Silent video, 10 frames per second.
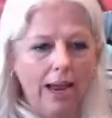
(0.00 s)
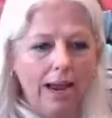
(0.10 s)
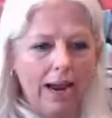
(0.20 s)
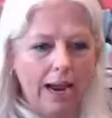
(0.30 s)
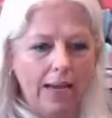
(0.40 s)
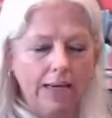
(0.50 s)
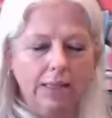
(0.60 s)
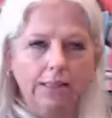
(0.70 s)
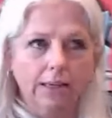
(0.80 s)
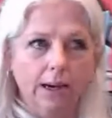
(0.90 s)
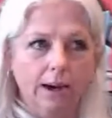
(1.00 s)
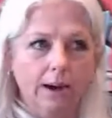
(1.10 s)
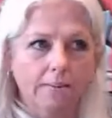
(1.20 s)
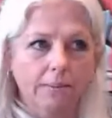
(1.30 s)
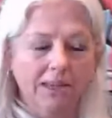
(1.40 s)
and
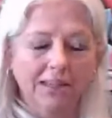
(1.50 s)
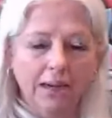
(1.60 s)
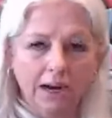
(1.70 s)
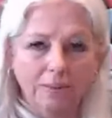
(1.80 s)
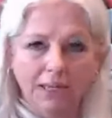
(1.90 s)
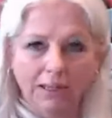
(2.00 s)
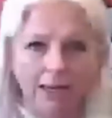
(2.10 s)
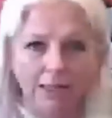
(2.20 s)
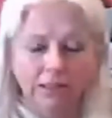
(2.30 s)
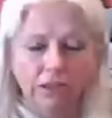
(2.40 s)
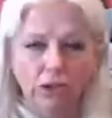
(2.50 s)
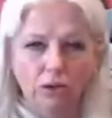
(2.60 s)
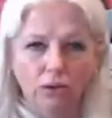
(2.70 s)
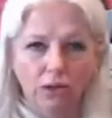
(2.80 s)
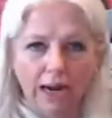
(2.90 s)
the time that it takes us to
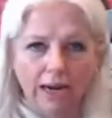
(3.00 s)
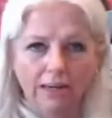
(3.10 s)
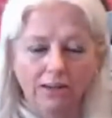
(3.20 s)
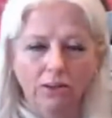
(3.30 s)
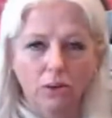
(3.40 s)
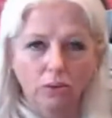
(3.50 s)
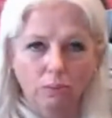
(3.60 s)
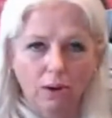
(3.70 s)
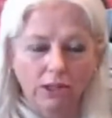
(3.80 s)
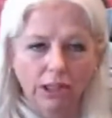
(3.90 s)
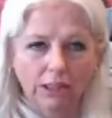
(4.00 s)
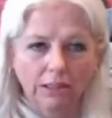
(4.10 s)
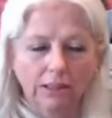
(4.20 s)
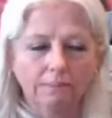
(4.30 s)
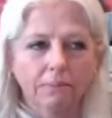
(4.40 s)
create those
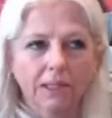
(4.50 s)
projects